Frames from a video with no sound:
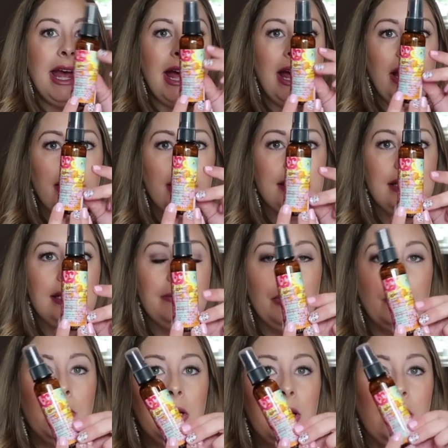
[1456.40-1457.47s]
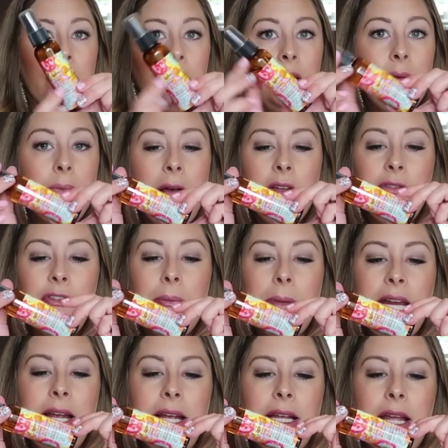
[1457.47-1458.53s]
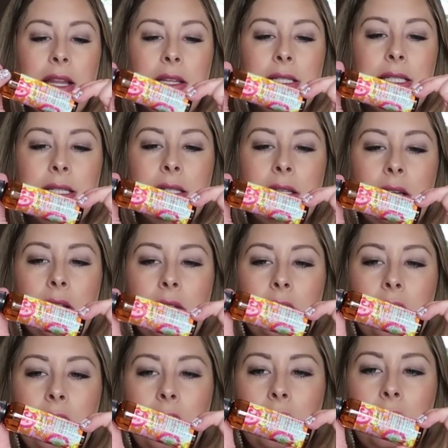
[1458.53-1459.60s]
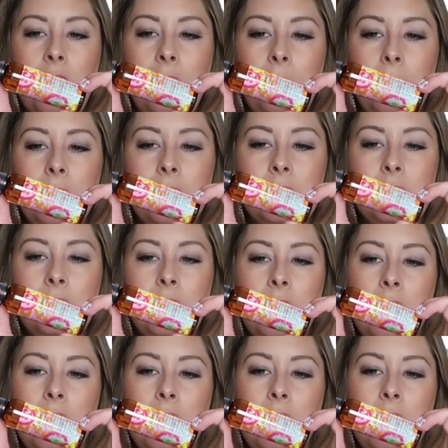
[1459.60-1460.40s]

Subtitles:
And this has been working really well for me. Again, this is another thing that was